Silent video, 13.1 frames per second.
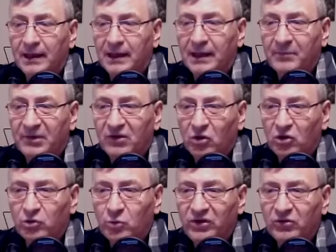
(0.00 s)
uh,
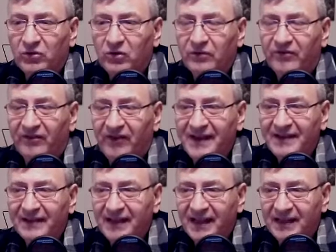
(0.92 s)
because we do not
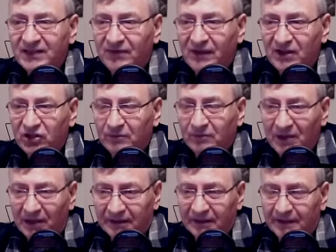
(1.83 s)
fight against flesh and
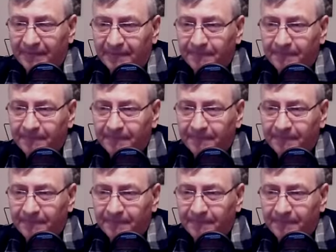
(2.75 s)
blood.